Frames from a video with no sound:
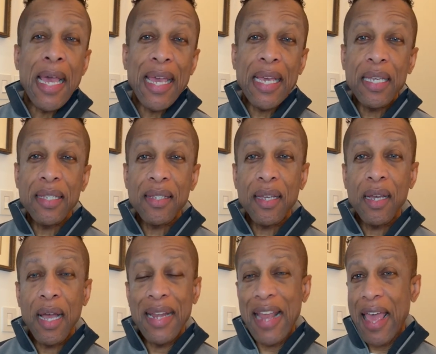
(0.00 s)
is
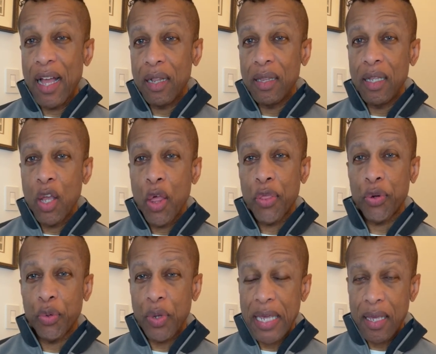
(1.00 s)
an
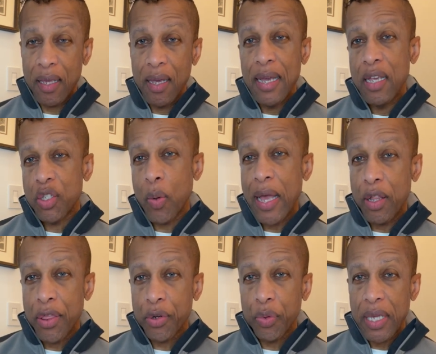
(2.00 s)
L3. So
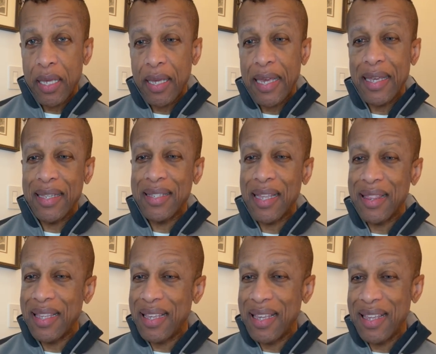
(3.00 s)
L3 is
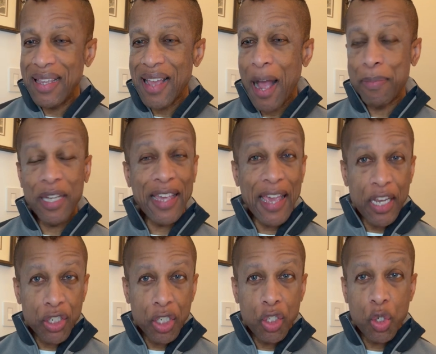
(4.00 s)
the
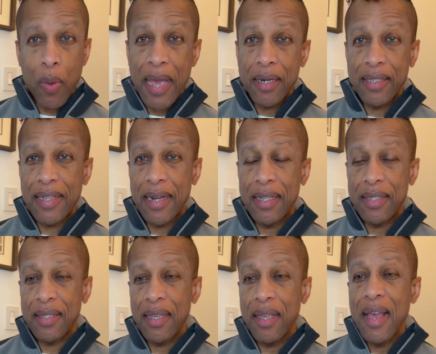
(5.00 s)
application to end a
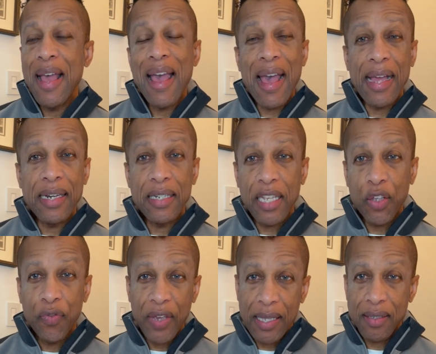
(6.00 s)
tenancy and
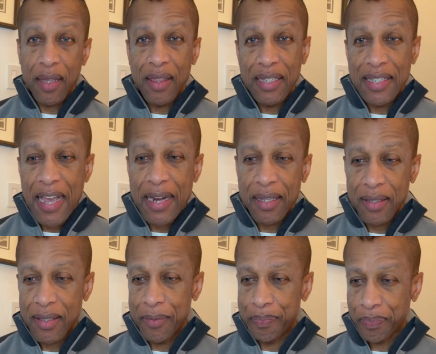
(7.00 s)
evict the
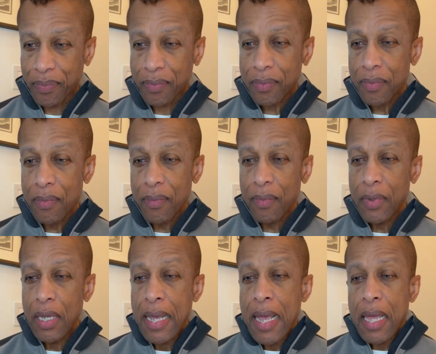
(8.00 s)
tenant.
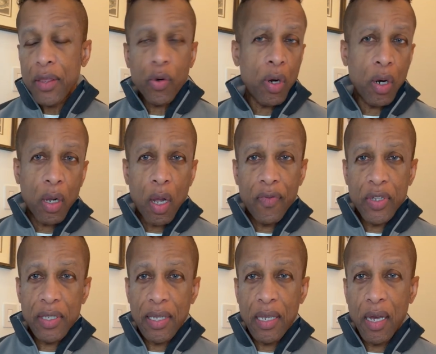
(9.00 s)
There are
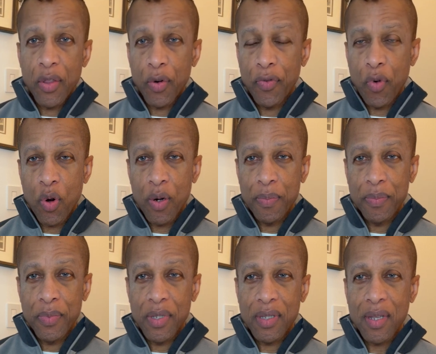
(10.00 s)
obviously other
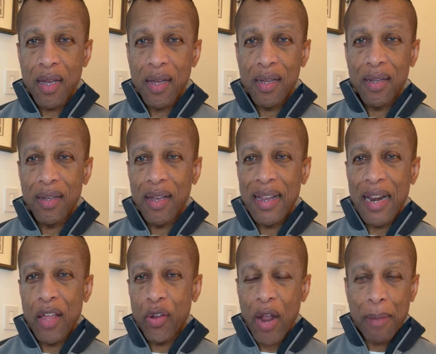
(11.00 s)
forms and
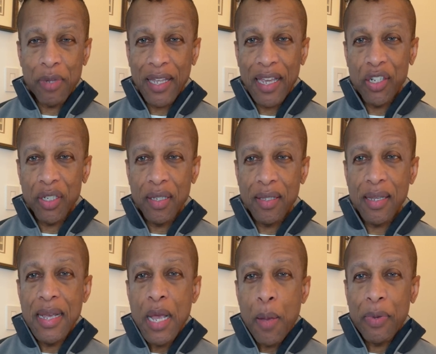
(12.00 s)
other applications,
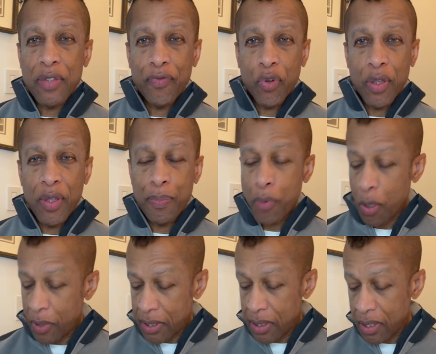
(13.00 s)
but for the
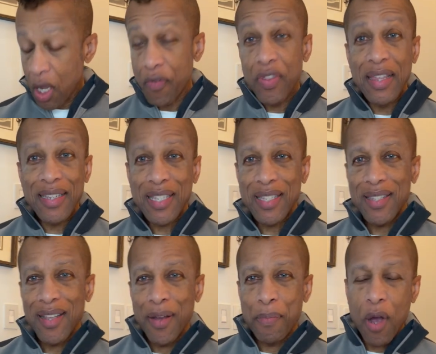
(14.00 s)
purposes of this
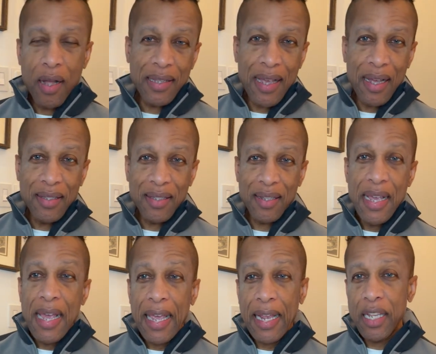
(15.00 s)
podcast,
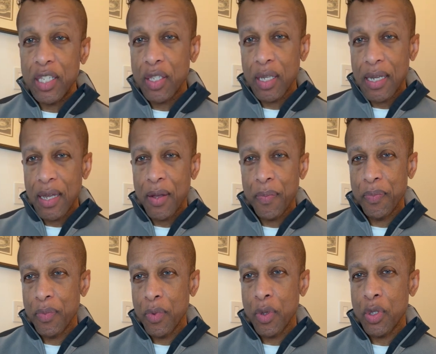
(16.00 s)
it is
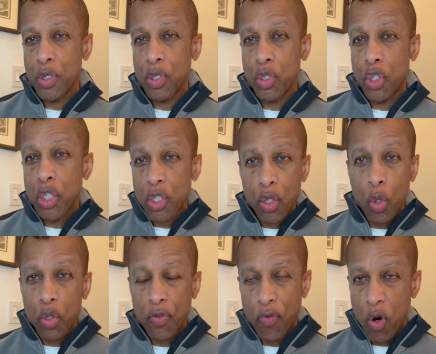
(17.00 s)
just
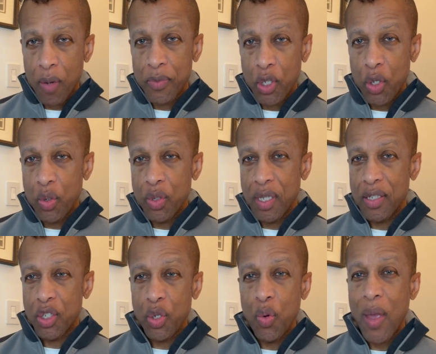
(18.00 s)
those forms used
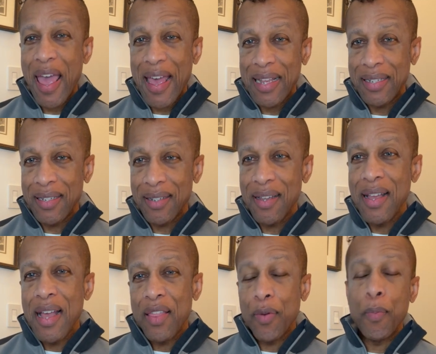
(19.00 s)
to end,
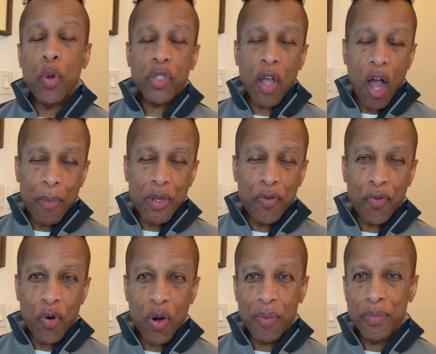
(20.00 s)
the most common
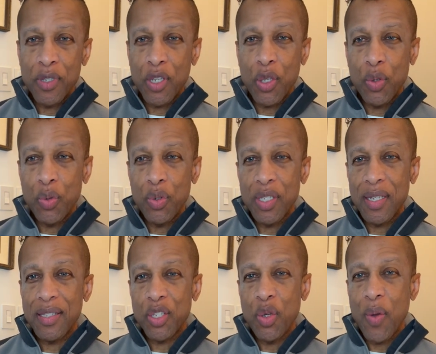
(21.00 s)
forms
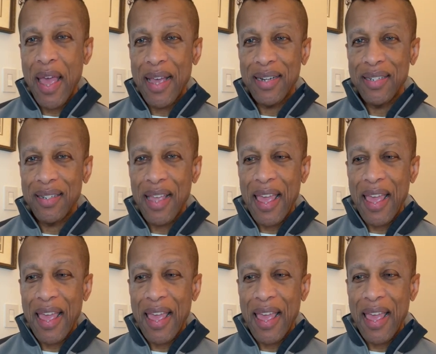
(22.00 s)
used to end